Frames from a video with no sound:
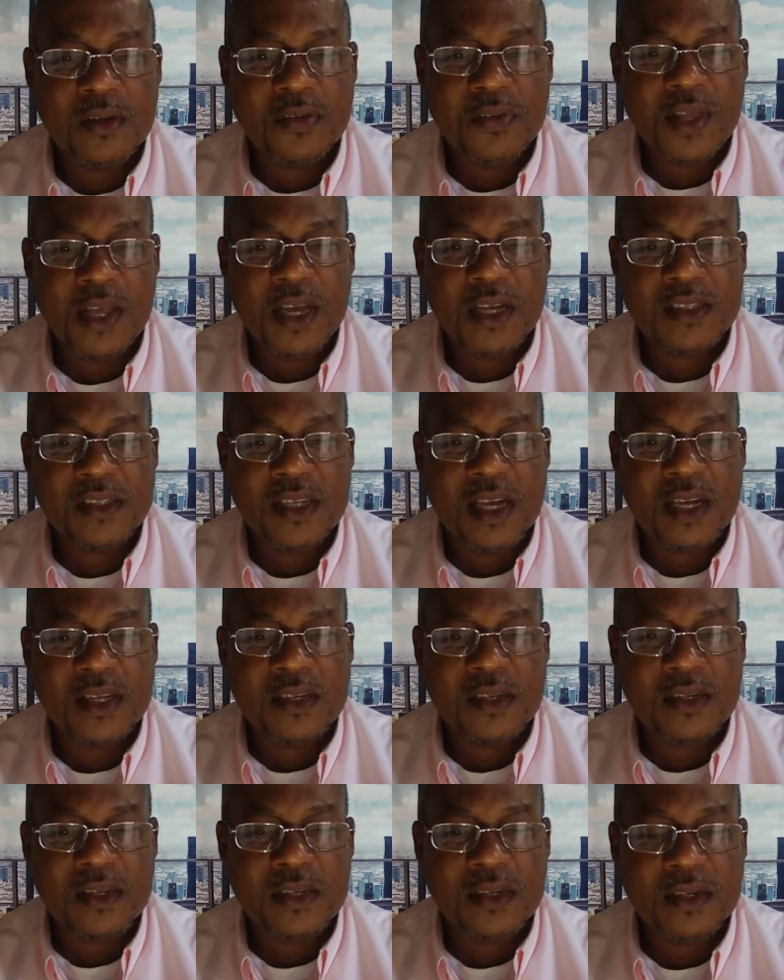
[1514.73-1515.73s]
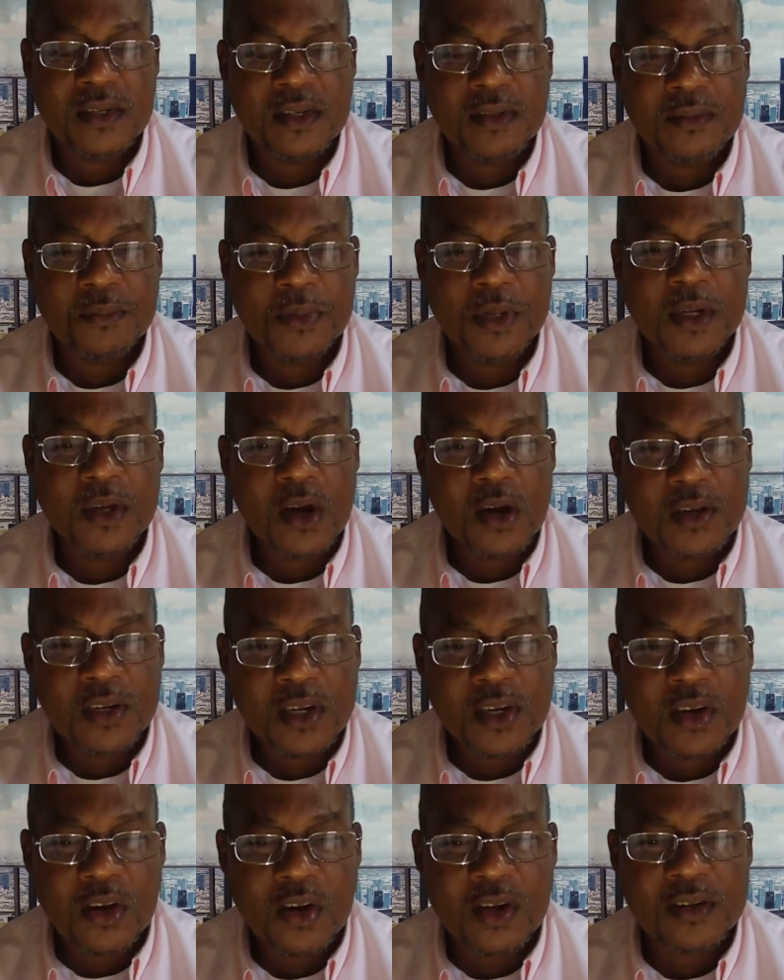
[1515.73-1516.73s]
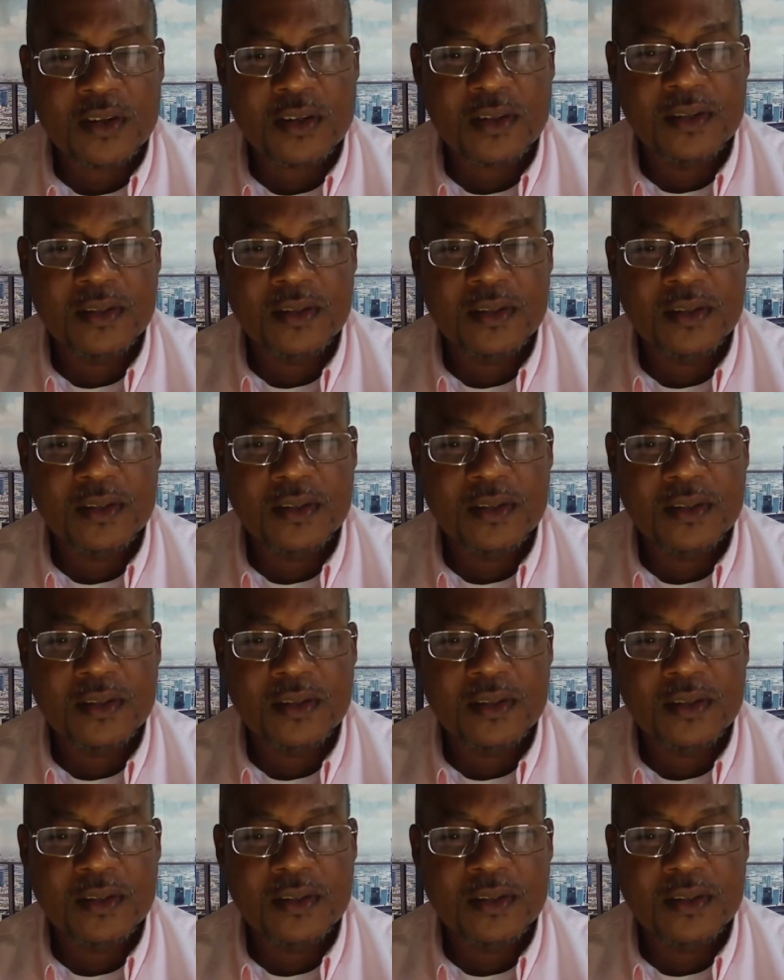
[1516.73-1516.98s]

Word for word: things that belong to God.